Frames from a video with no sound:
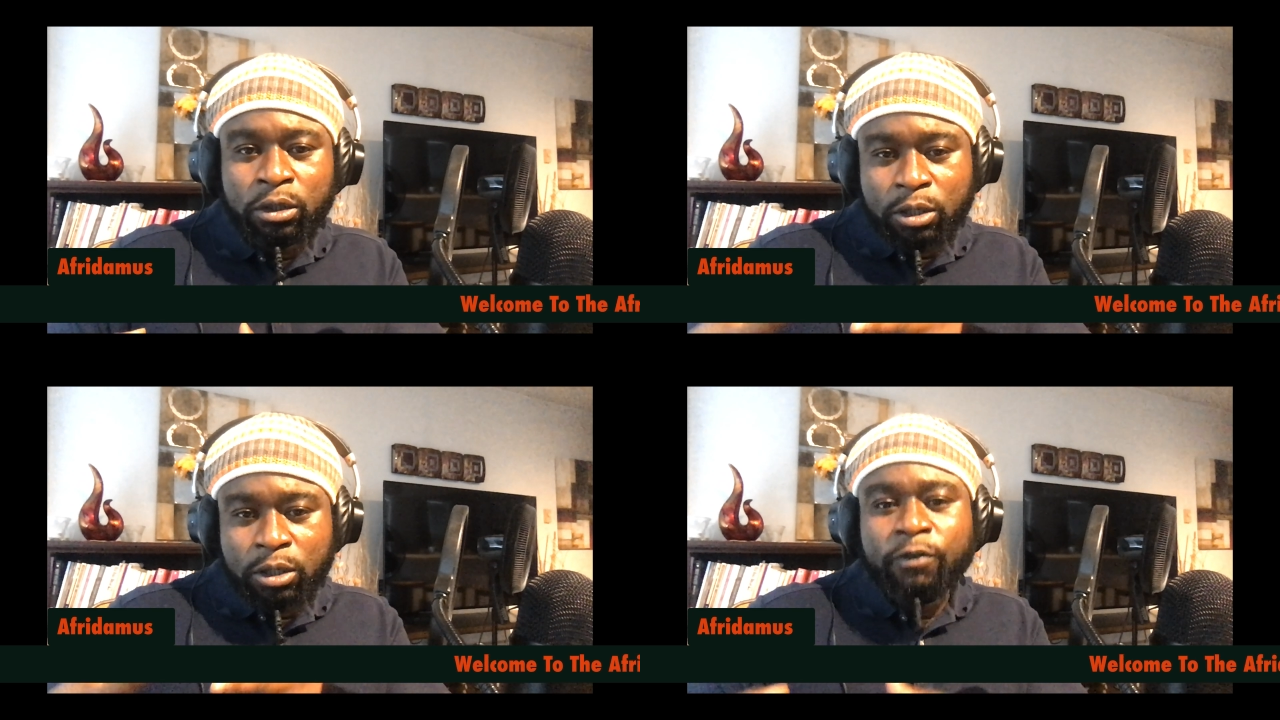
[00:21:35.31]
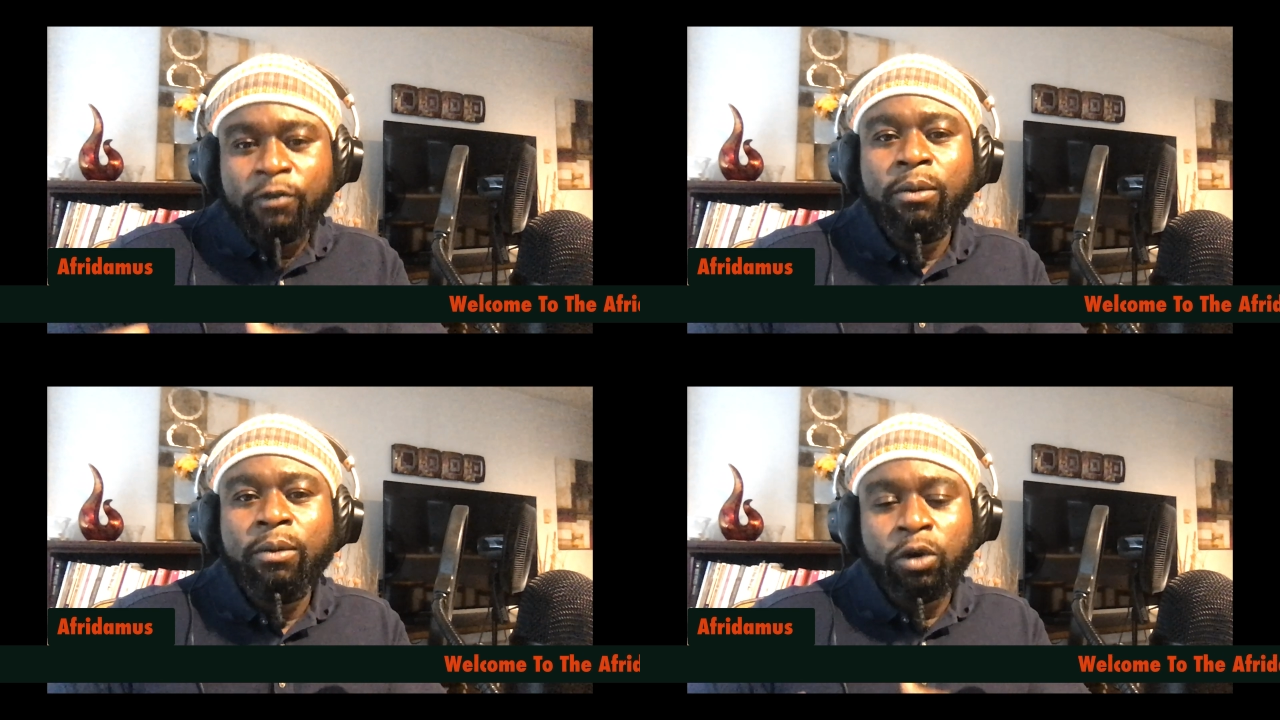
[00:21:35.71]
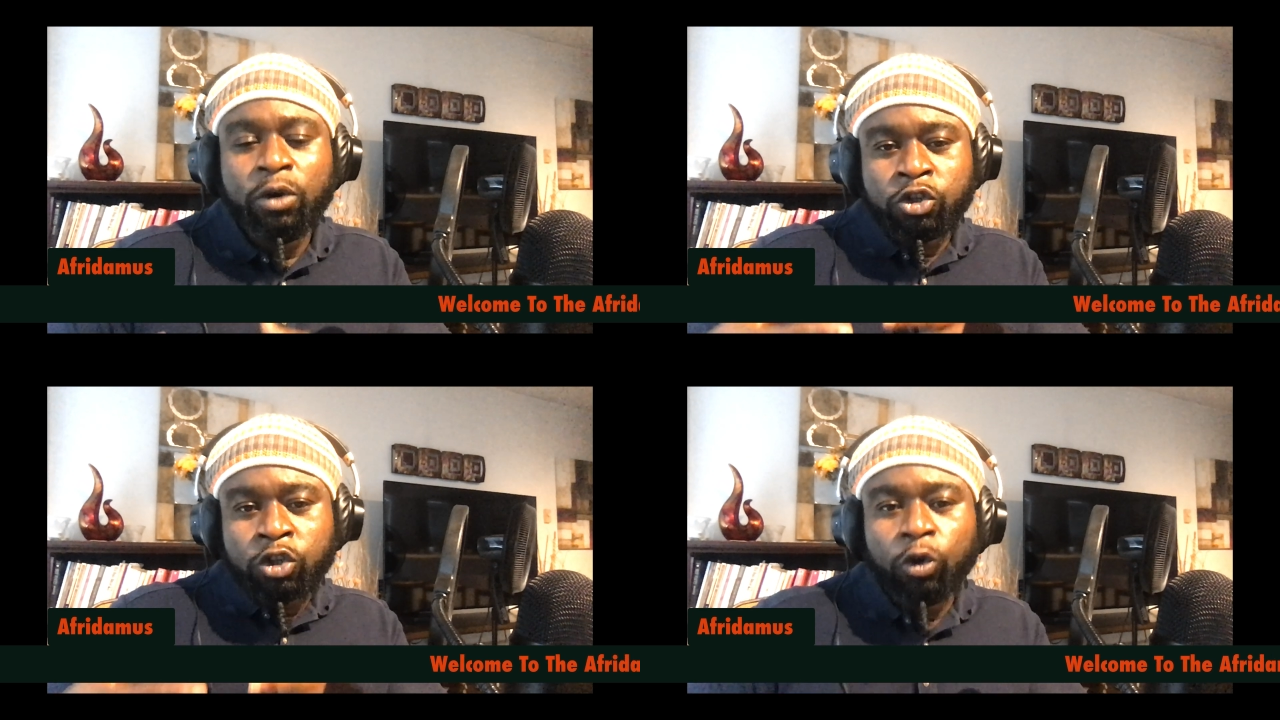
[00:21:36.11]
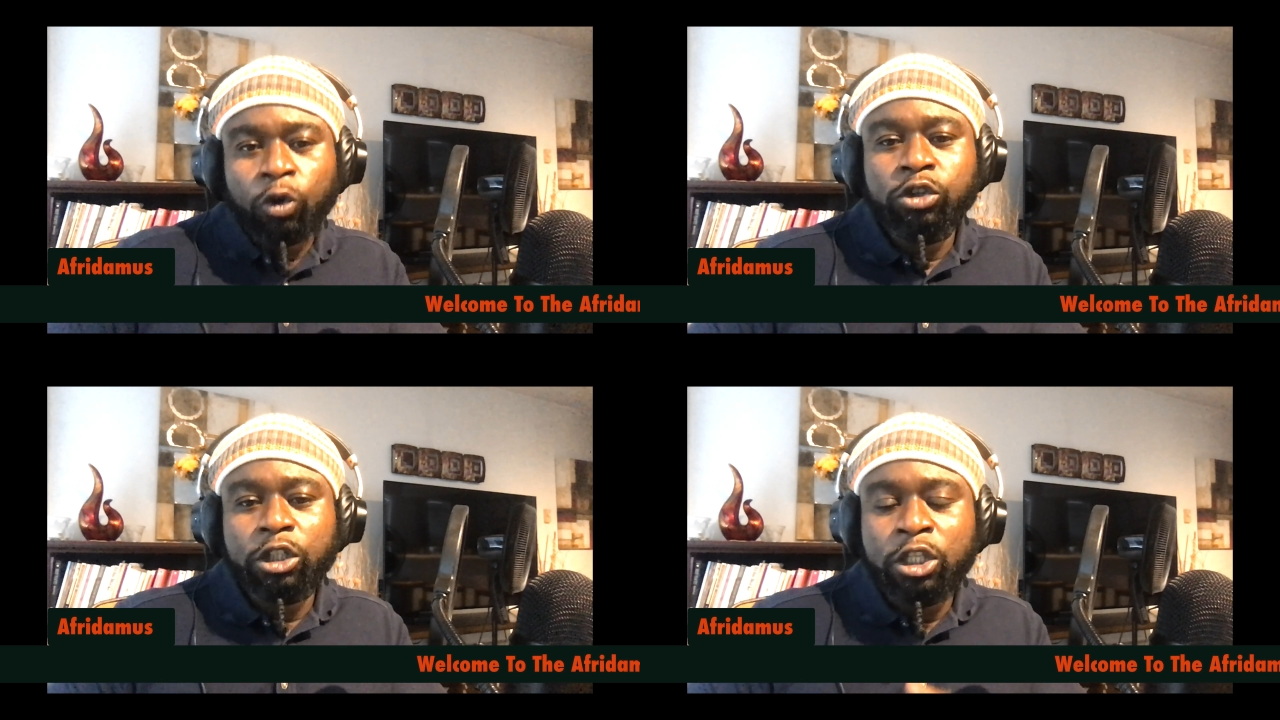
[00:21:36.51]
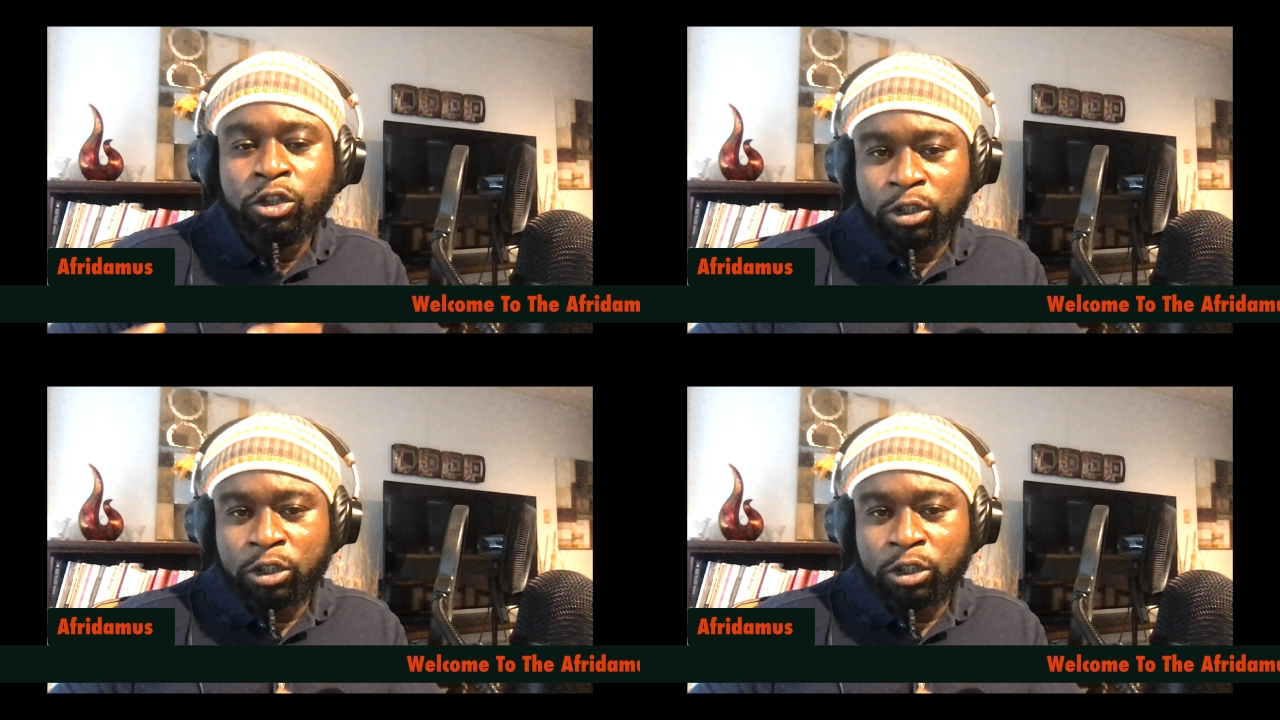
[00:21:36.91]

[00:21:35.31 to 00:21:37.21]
Some of them were sold into